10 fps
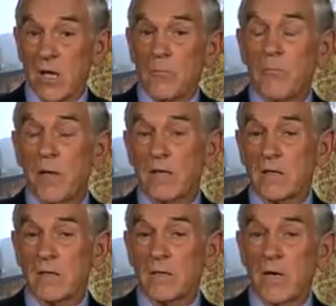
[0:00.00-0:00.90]
But
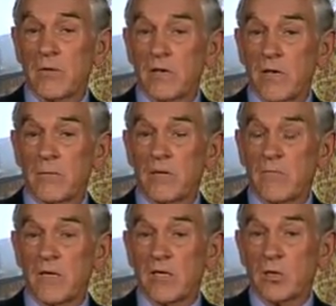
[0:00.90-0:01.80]
let me
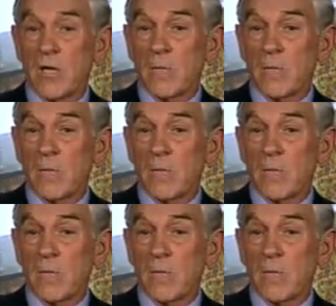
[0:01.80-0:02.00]
finish.